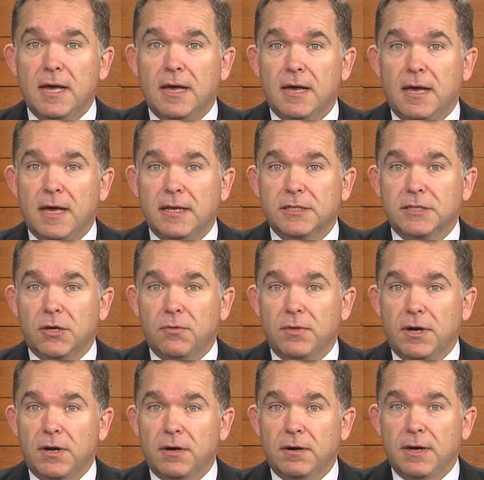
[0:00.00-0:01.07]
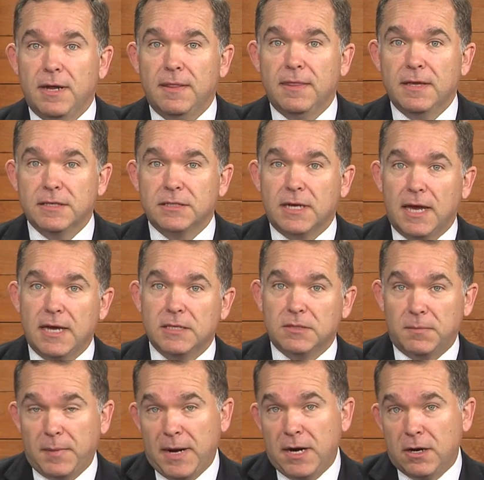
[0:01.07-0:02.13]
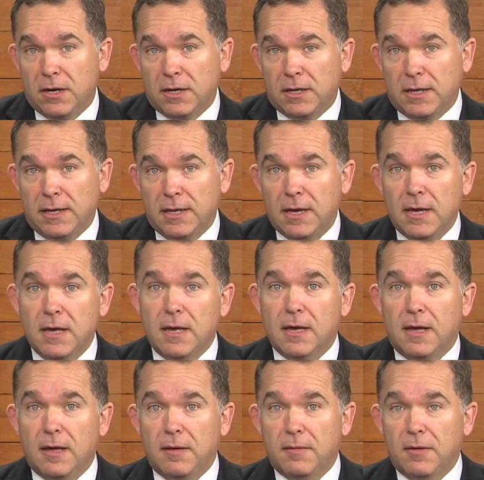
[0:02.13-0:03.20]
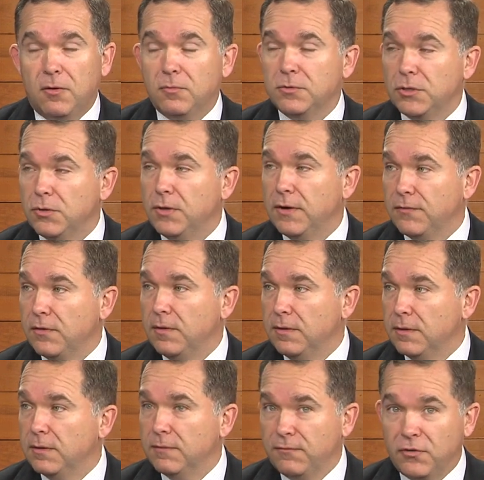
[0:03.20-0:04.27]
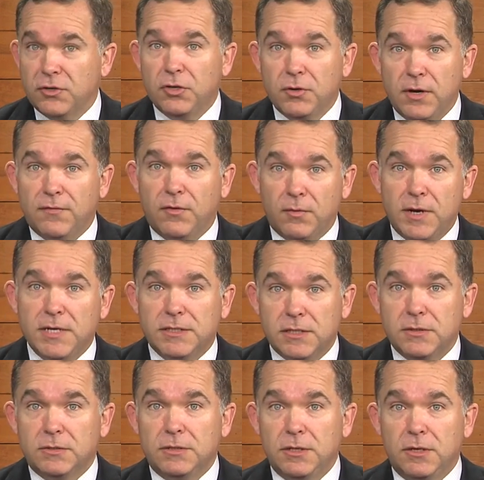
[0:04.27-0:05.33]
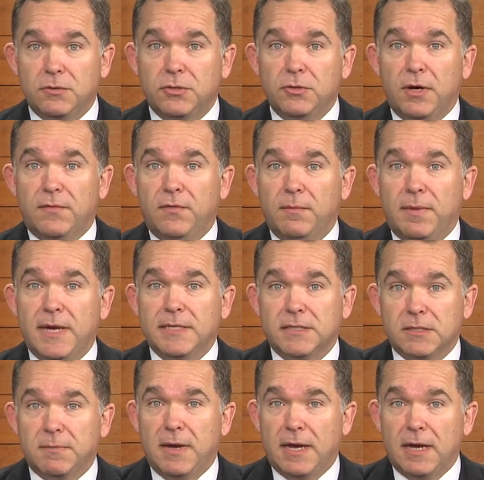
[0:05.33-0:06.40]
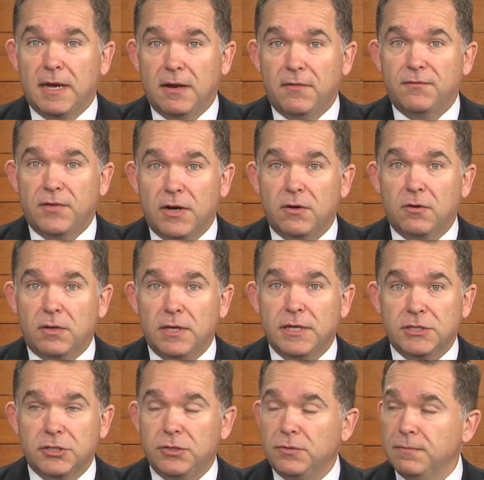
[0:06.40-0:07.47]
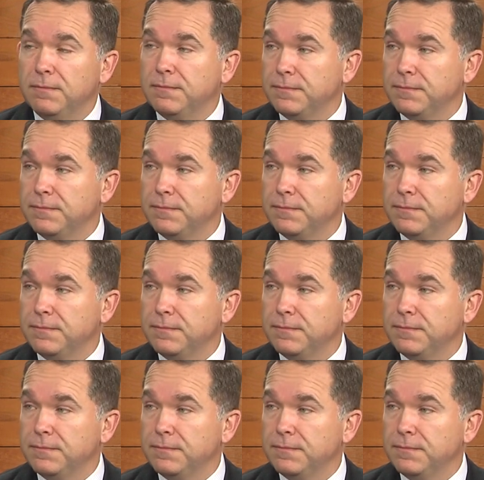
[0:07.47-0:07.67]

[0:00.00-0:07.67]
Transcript: Uh, and so they're, in this case, apparently uh, on two different for two different reasons, you know, two different bases, making it a federal issue.